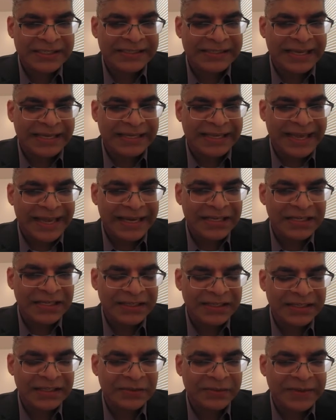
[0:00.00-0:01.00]
that can
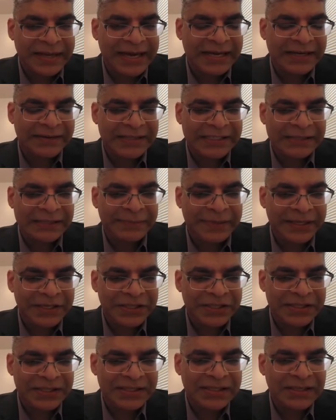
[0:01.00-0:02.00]
turn into high-risk
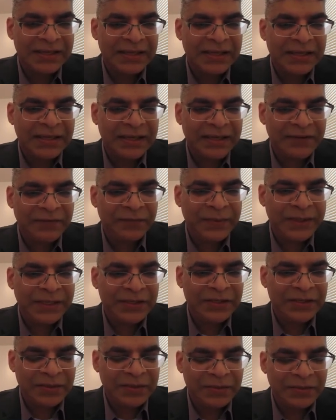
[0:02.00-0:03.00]
patients if we
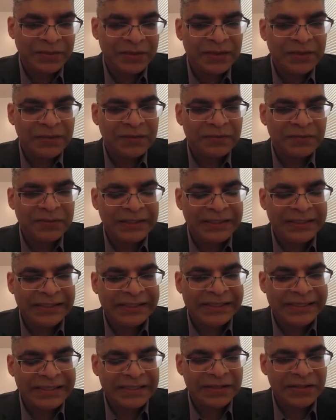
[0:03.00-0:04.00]
don't really
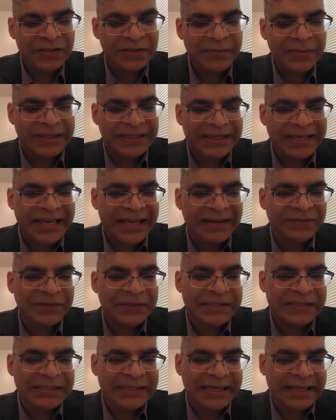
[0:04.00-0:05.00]
listen to what they have
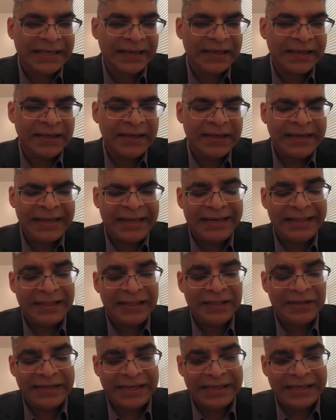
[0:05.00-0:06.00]
to say. And in
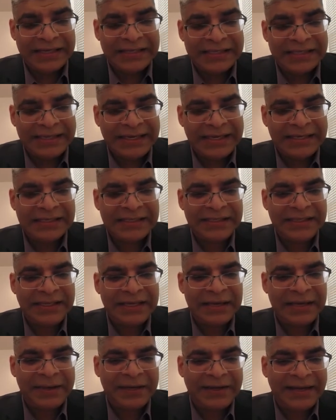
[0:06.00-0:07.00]
the United States,
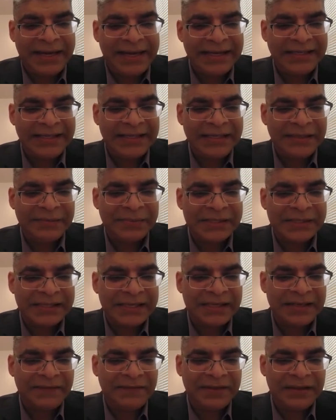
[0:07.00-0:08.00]
about
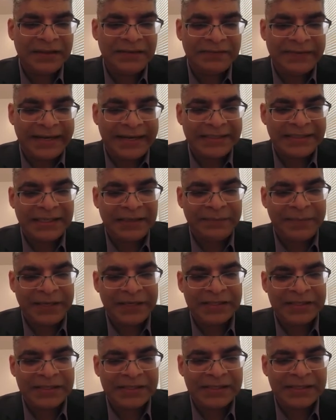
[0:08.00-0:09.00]
18% of the rising
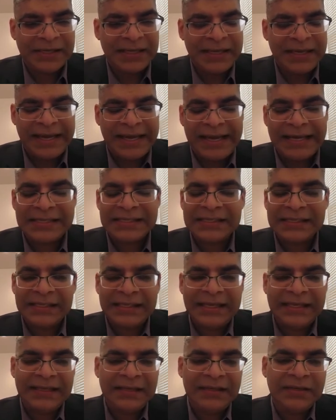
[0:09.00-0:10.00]
patients
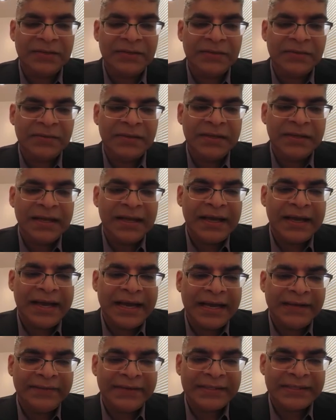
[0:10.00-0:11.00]
escalate into
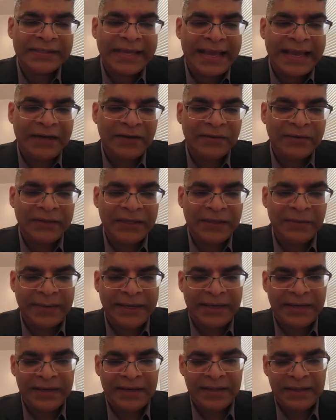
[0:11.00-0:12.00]
high-risk category
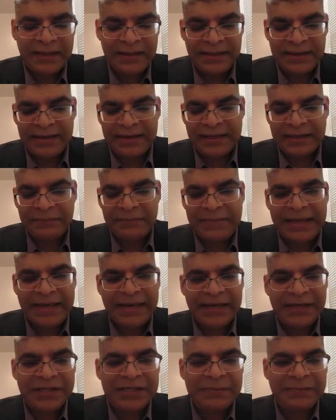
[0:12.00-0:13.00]
when they're not
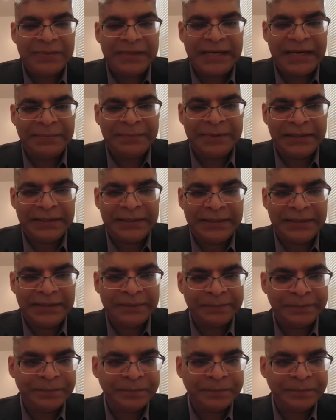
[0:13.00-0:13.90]
managed properly.